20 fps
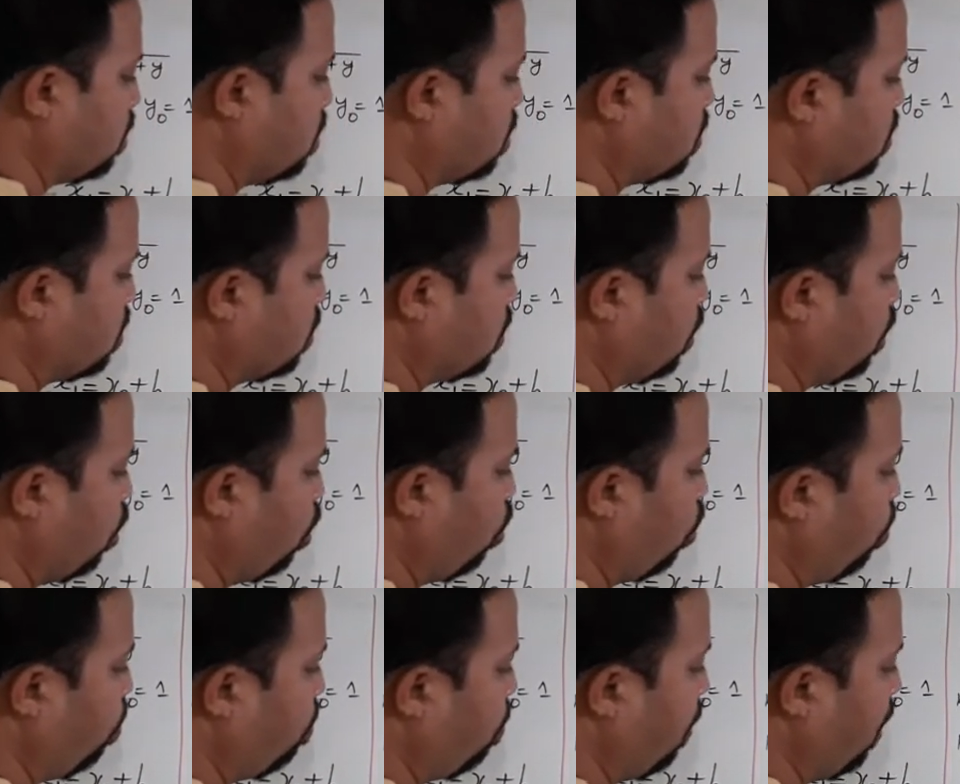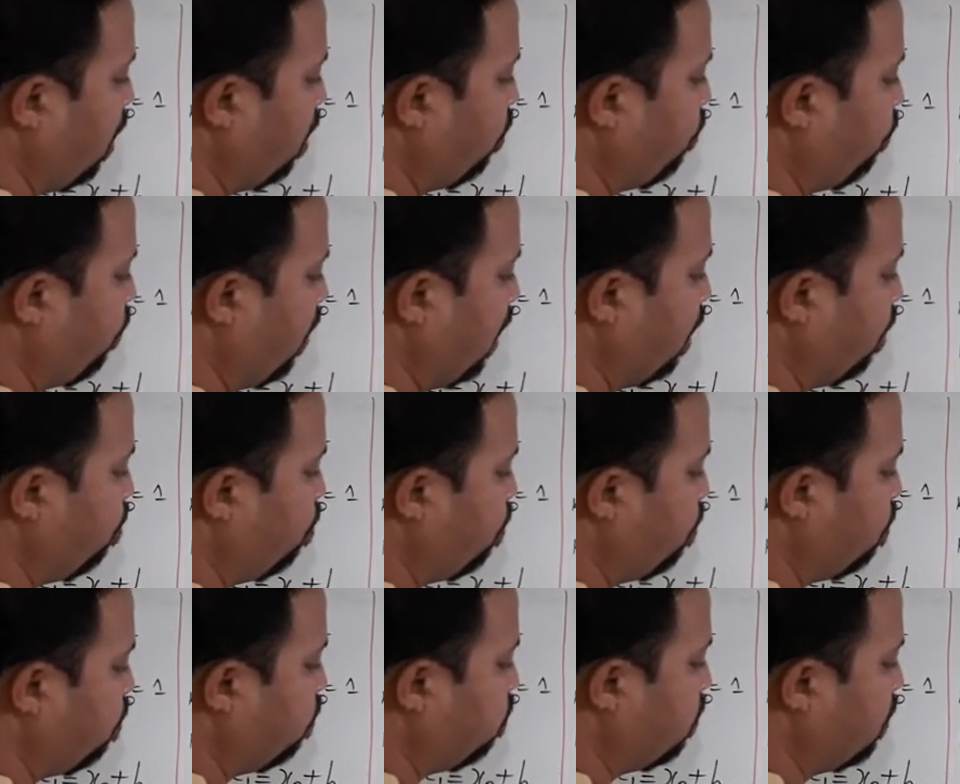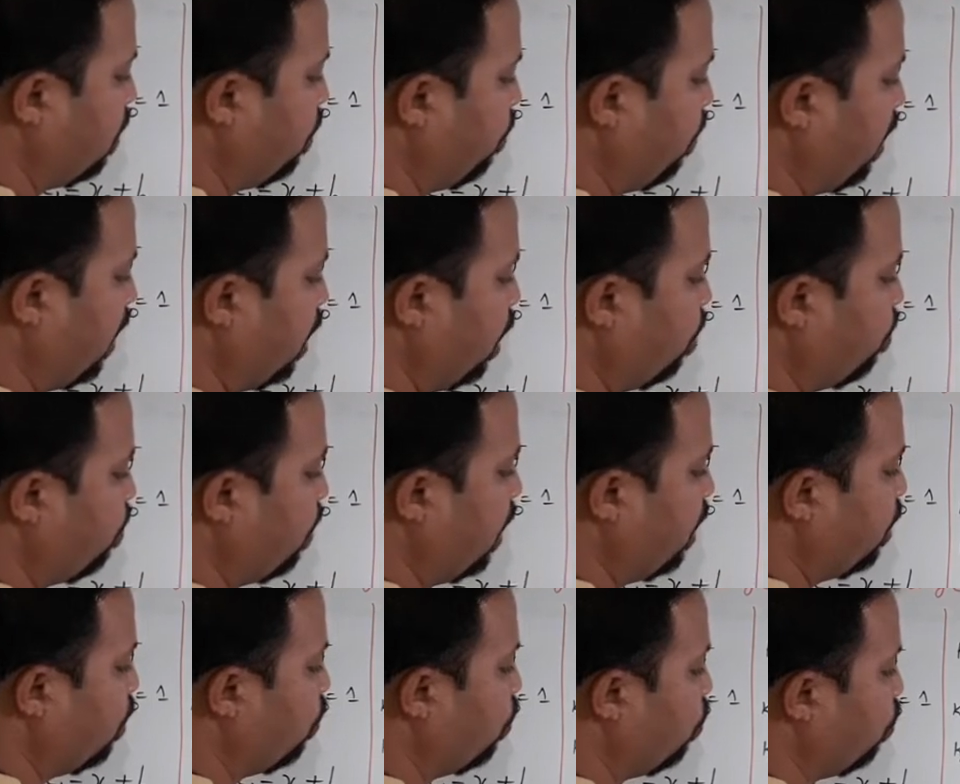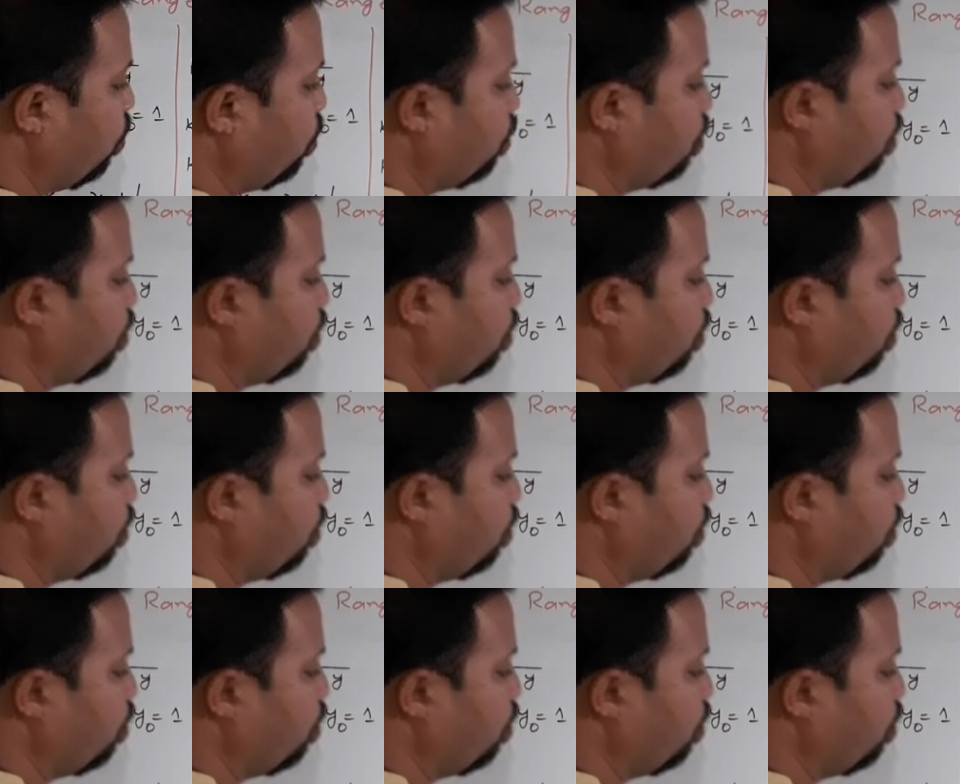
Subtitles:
0.5 divided by 2